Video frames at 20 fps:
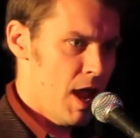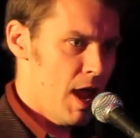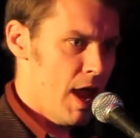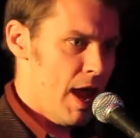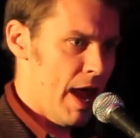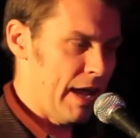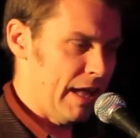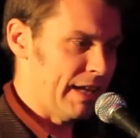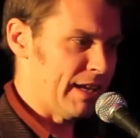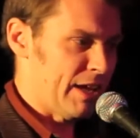
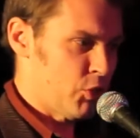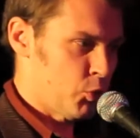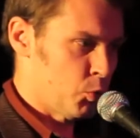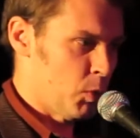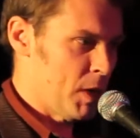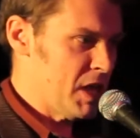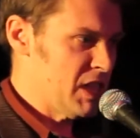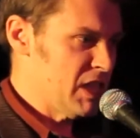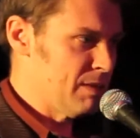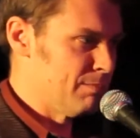at like
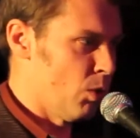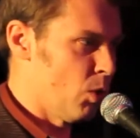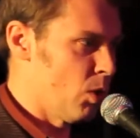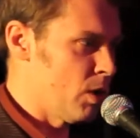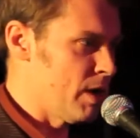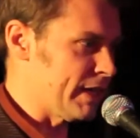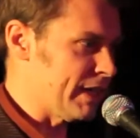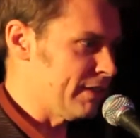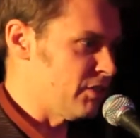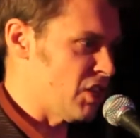3 in the
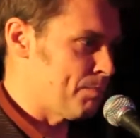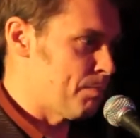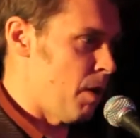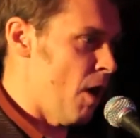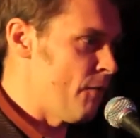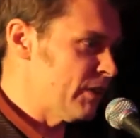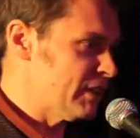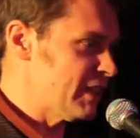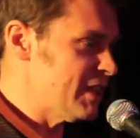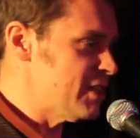morning. There's a
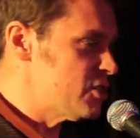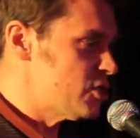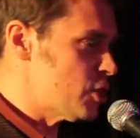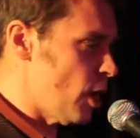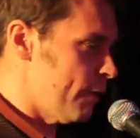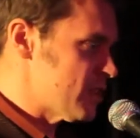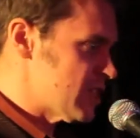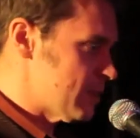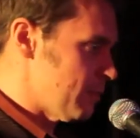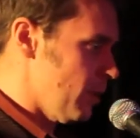perfectly
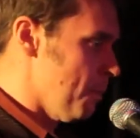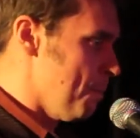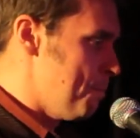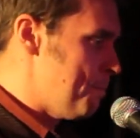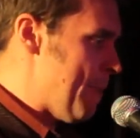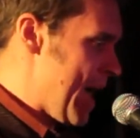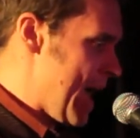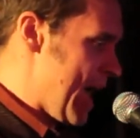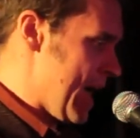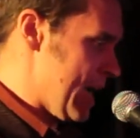serviceable
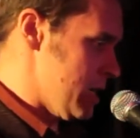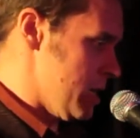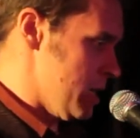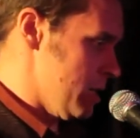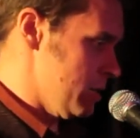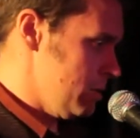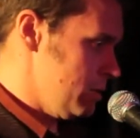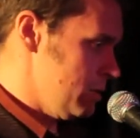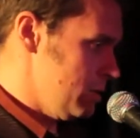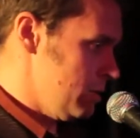bed
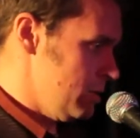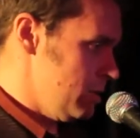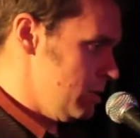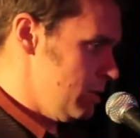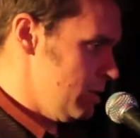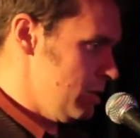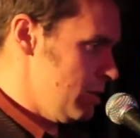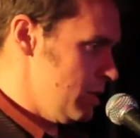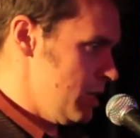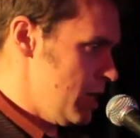
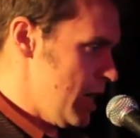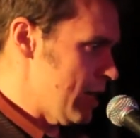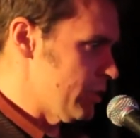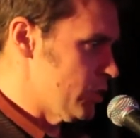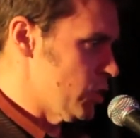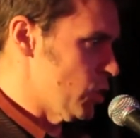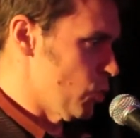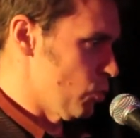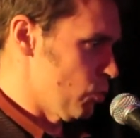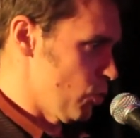in
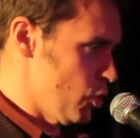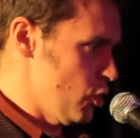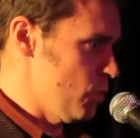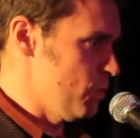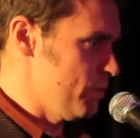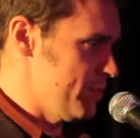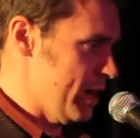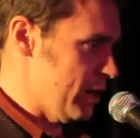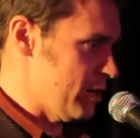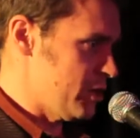the
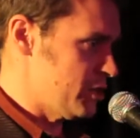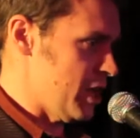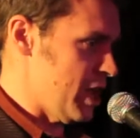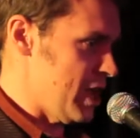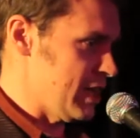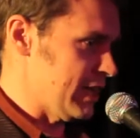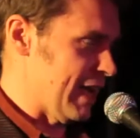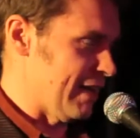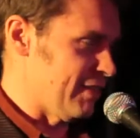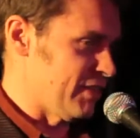room they're
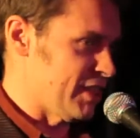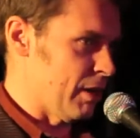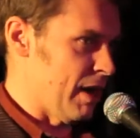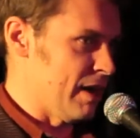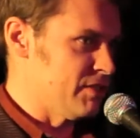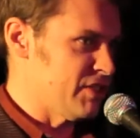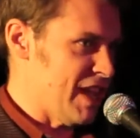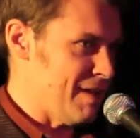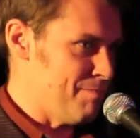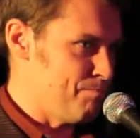staying in. There
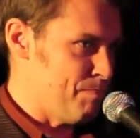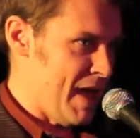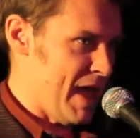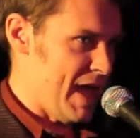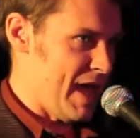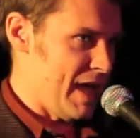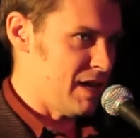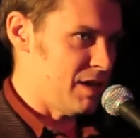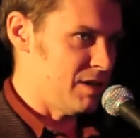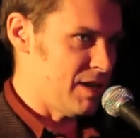is a
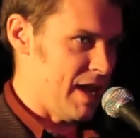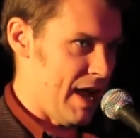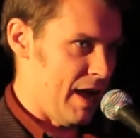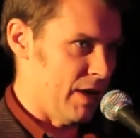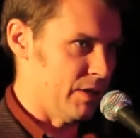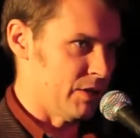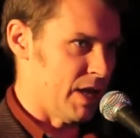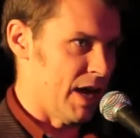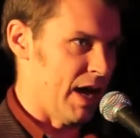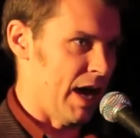bed
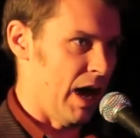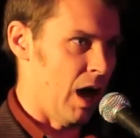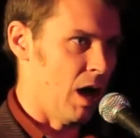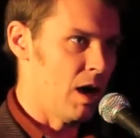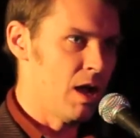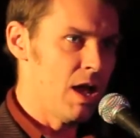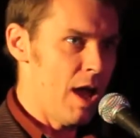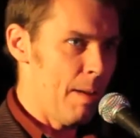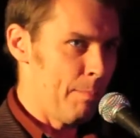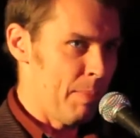down there.
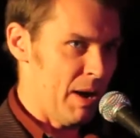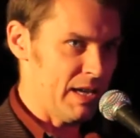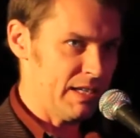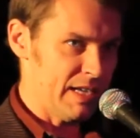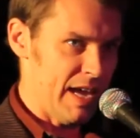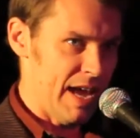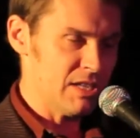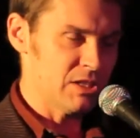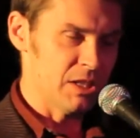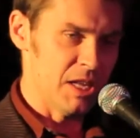But I
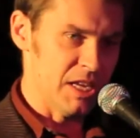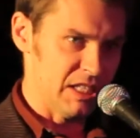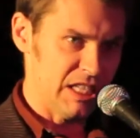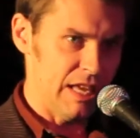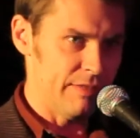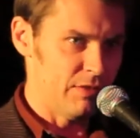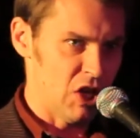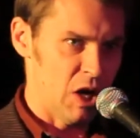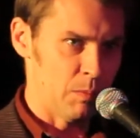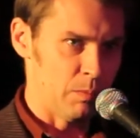guess, like,
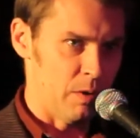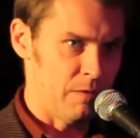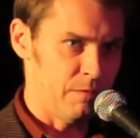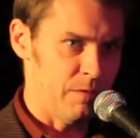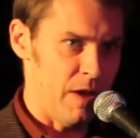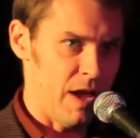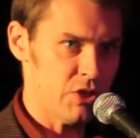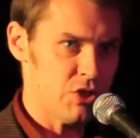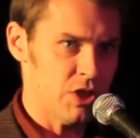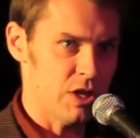given her
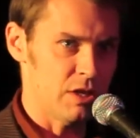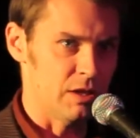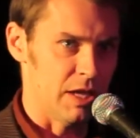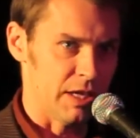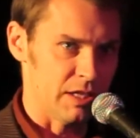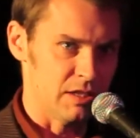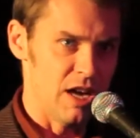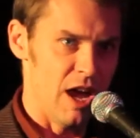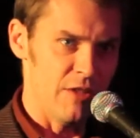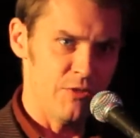profession,
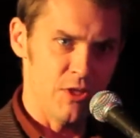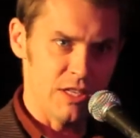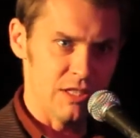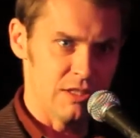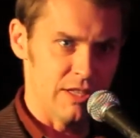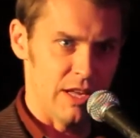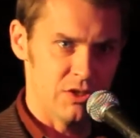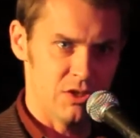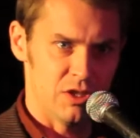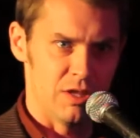like, nothing
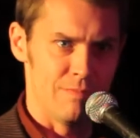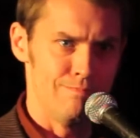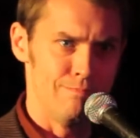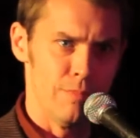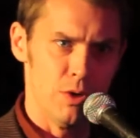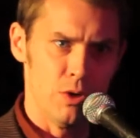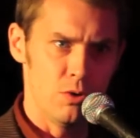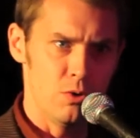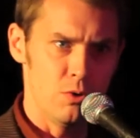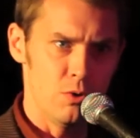sets the
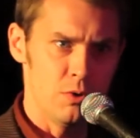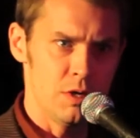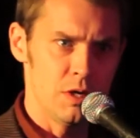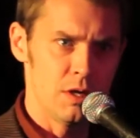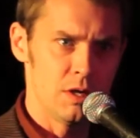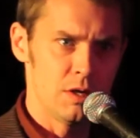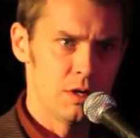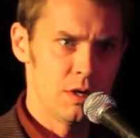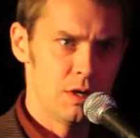mood